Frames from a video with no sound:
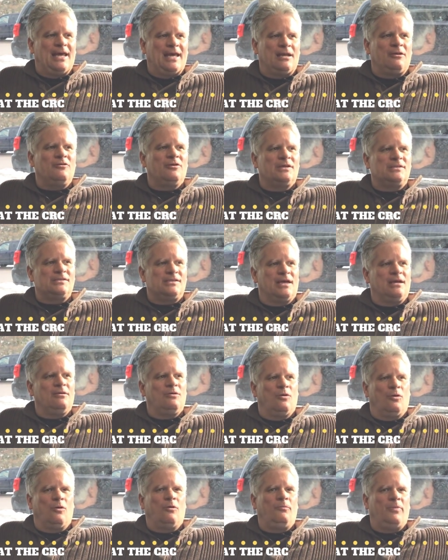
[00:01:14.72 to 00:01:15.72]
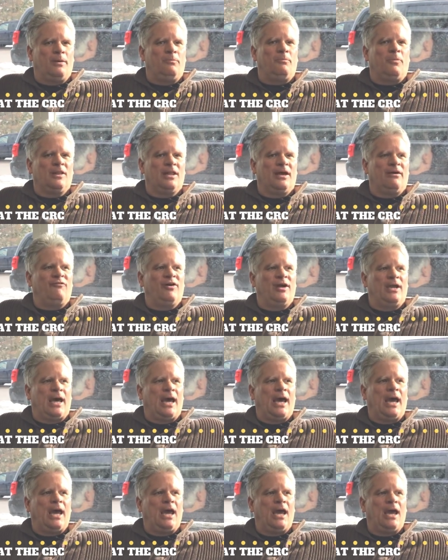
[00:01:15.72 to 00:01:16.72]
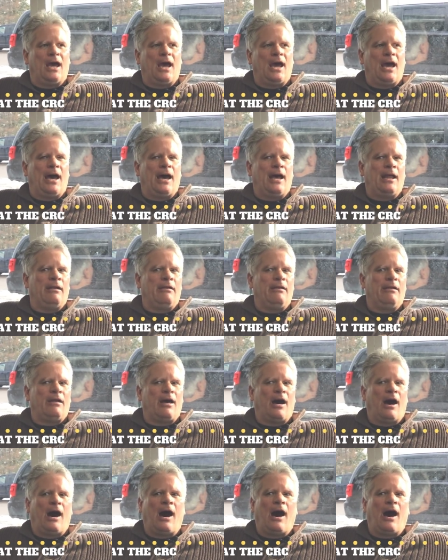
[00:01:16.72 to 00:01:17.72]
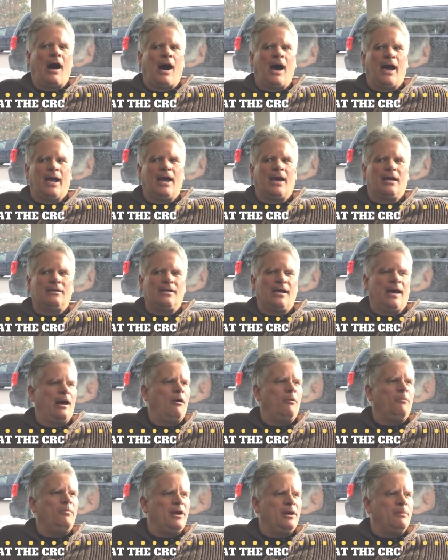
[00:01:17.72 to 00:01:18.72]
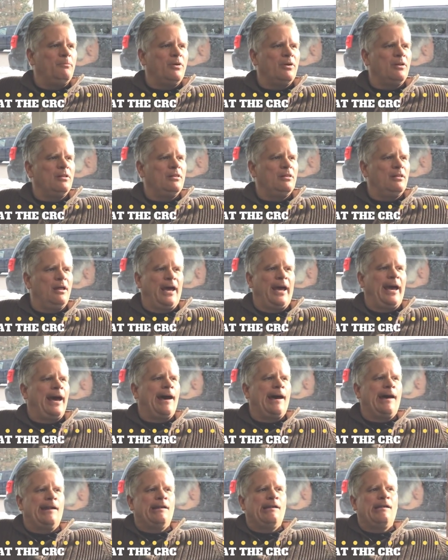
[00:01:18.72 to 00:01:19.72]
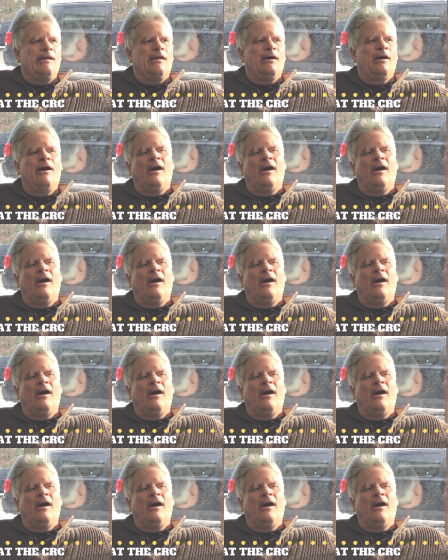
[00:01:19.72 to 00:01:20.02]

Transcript: interesting, cool people every day, and uh, I get to help people, and